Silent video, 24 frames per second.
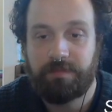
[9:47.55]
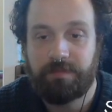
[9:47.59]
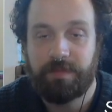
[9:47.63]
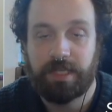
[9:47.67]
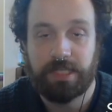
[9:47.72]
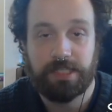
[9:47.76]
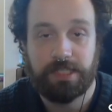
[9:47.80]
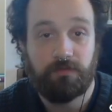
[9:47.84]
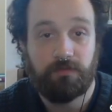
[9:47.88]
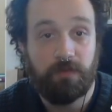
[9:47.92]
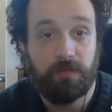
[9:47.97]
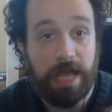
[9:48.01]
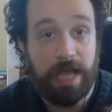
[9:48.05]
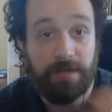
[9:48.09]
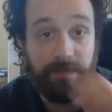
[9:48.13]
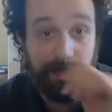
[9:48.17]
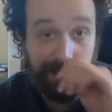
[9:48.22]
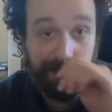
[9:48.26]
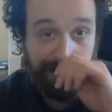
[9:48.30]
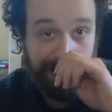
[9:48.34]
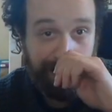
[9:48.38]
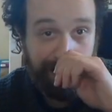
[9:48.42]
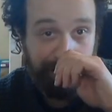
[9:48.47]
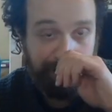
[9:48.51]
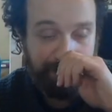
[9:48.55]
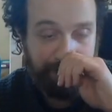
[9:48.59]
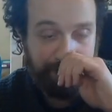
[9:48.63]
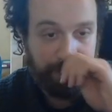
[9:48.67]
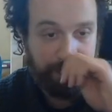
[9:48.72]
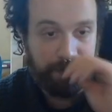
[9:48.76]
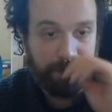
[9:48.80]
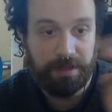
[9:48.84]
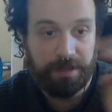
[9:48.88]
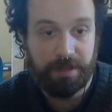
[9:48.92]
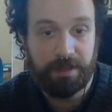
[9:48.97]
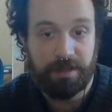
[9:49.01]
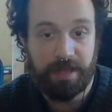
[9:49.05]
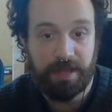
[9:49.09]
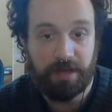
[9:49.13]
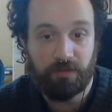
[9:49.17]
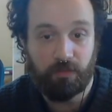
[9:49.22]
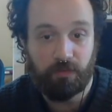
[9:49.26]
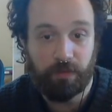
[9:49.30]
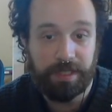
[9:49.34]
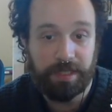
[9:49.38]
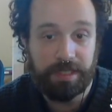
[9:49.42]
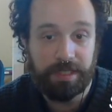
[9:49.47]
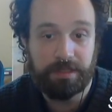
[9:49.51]
Because if we have any depth, then
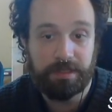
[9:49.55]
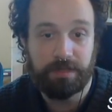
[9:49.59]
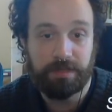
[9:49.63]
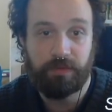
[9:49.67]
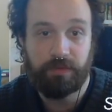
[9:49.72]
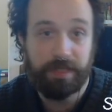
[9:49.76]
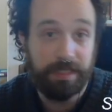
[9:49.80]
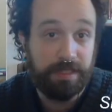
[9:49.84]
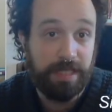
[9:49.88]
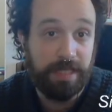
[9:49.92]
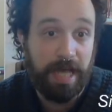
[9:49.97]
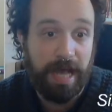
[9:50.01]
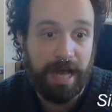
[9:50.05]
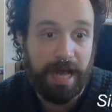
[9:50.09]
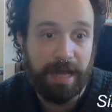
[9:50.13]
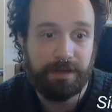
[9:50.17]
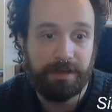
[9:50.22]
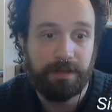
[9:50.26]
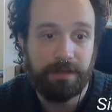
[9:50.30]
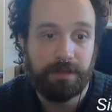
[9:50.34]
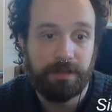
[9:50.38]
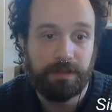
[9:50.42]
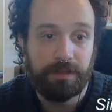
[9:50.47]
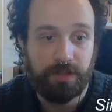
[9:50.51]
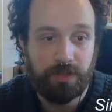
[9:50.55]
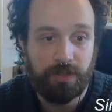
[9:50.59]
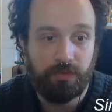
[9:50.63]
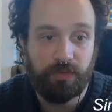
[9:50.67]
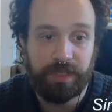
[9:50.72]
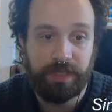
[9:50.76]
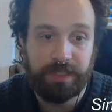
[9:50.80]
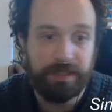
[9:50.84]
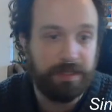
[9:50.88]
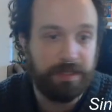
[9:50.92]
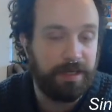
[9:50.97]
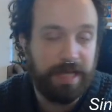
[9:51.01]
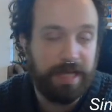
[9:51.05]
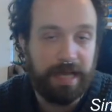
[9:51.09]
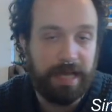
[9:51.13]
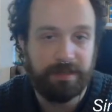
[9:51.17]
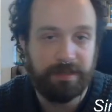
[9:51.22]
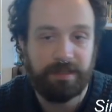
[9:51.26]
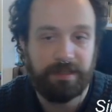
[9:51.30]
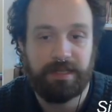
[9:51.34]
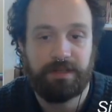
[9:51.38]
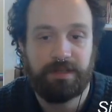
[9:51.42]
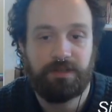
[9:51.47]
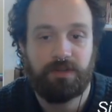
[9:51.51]
we need to add we need to
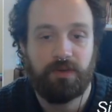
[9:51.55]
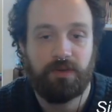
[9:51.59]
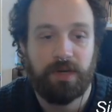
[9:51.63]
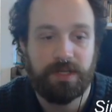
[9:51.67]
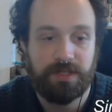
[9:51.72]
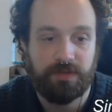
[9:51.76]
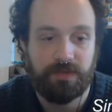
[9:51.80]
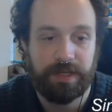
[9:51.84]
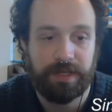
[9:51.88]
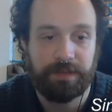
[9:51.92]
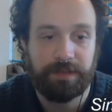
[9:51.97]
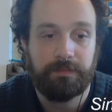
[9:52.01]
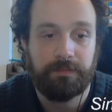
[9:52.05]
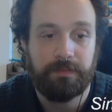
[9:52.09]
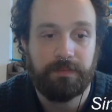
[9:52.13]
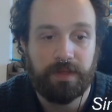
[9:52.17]
concatenate to our string.